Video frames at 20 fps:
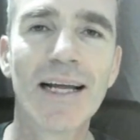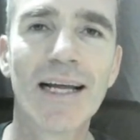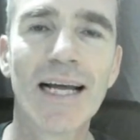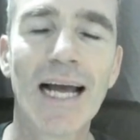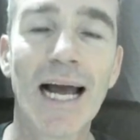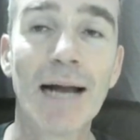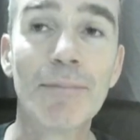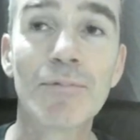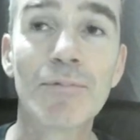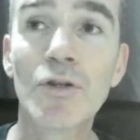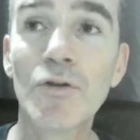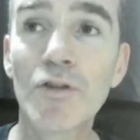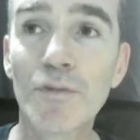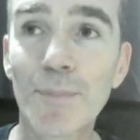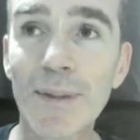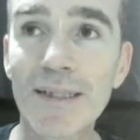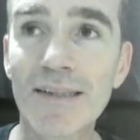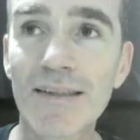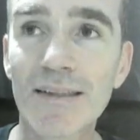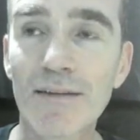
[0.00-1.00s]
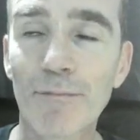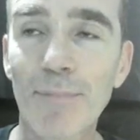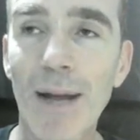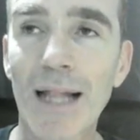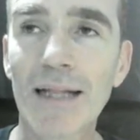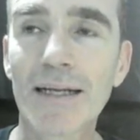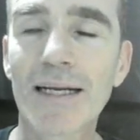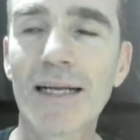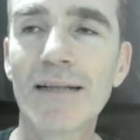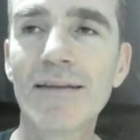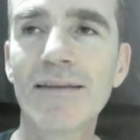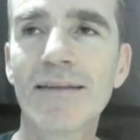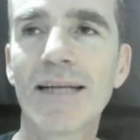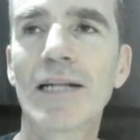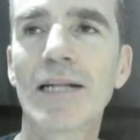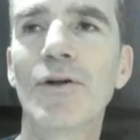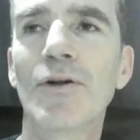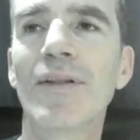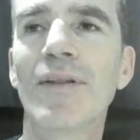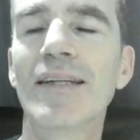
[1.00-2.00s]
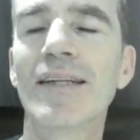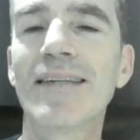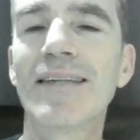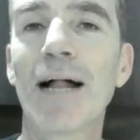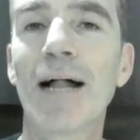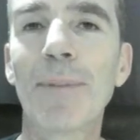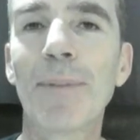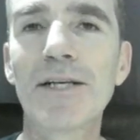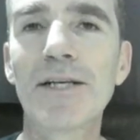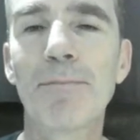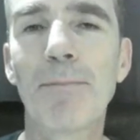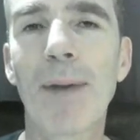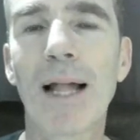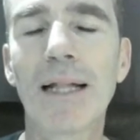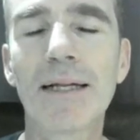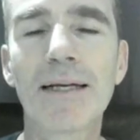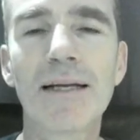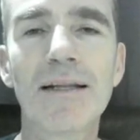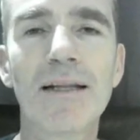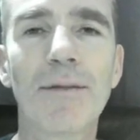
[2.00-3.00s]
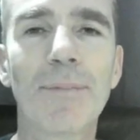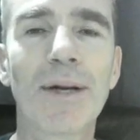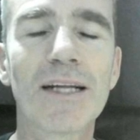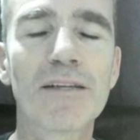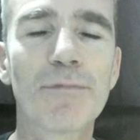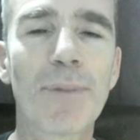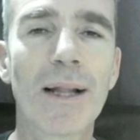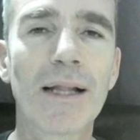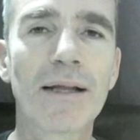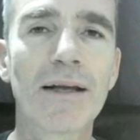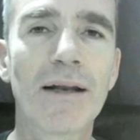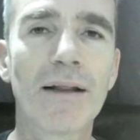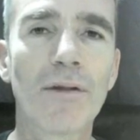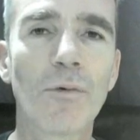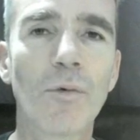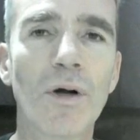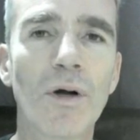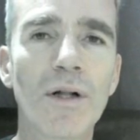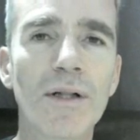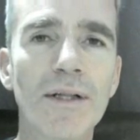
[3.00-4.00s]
2 species of pelicans, including this Dalmatian pelican, the biggest pelican in the world.